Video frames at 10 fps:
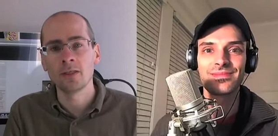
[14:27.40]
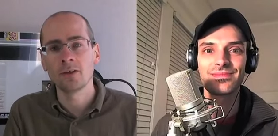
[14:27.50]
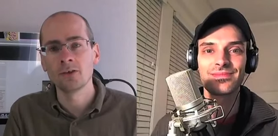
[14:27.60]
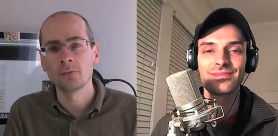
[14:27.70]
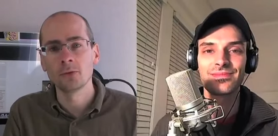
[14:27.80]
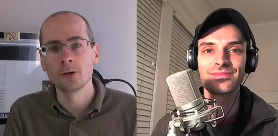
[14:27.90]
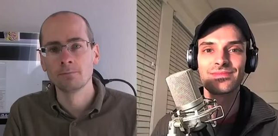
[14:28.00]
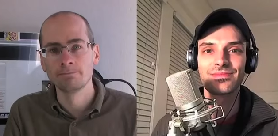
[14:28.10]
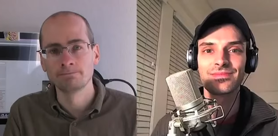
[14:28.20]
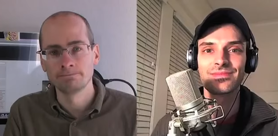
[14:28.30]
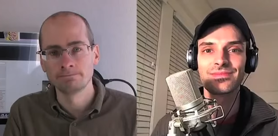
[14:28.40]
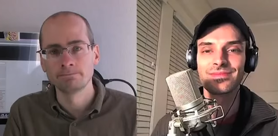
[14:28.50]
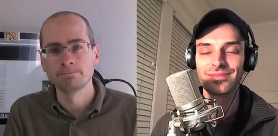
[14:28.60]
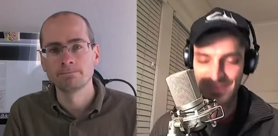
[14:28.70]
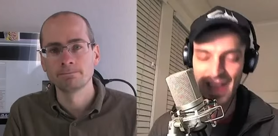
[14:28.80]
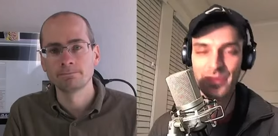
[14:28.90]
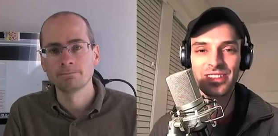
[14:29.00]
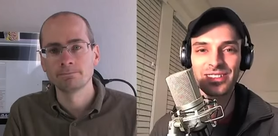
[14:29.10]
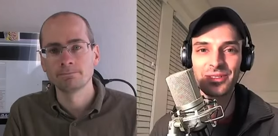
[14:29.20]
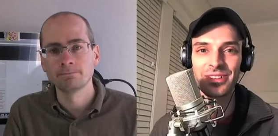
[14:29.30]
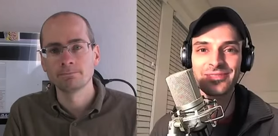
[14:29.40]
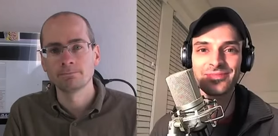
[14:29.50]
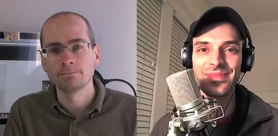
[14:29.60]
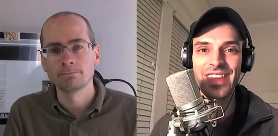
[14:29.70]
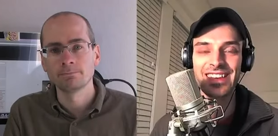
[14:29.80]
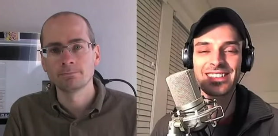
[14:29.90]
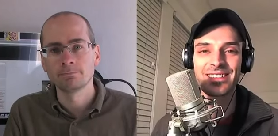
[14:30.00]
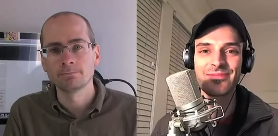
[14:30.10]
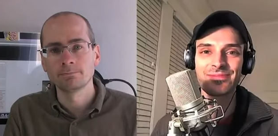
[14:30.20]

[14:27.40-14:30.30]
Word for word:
Speaker 1: thousand more.
Speaker 2: Absolutely. Thanks.